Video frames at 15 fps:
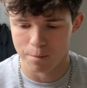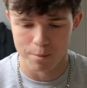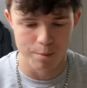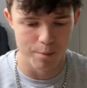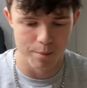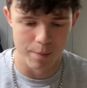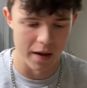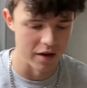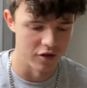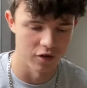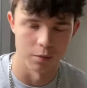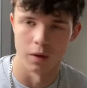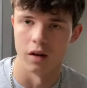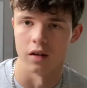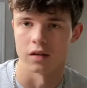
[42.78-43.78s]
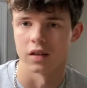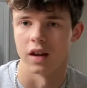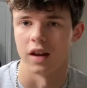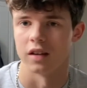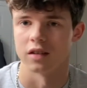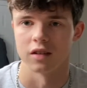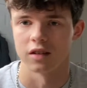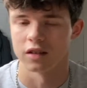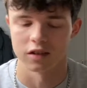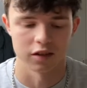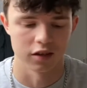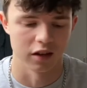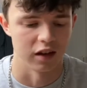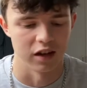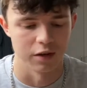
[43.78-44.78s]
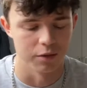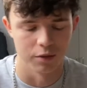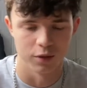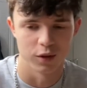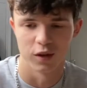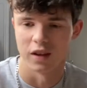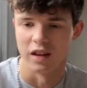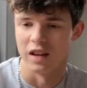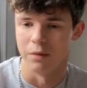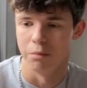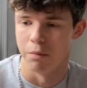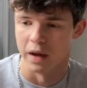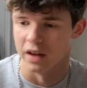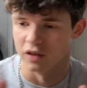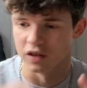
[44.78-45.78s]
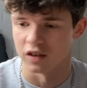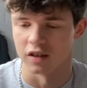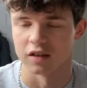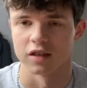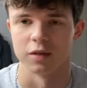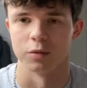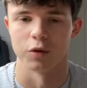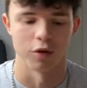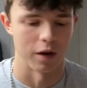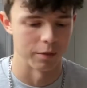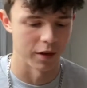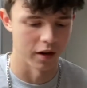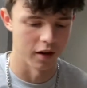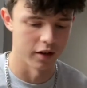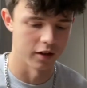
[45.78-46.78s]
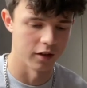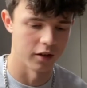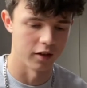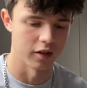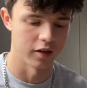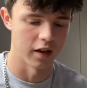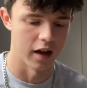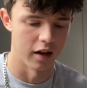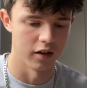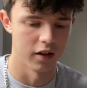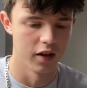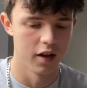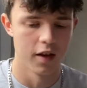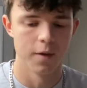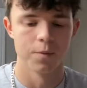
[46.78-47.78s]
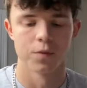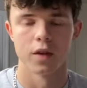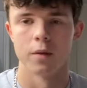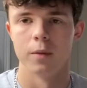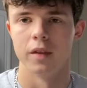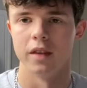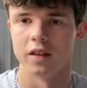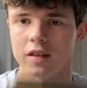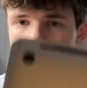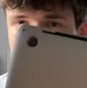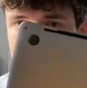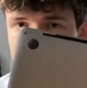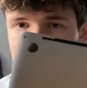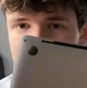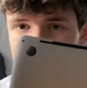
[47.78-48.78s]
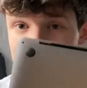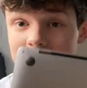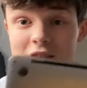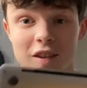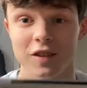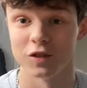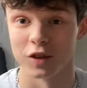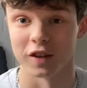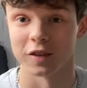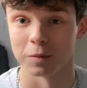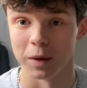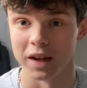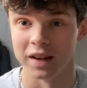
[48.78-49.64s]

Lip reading: benchmark tests, silly benchmarks and crap that I don't understand. But this is just me,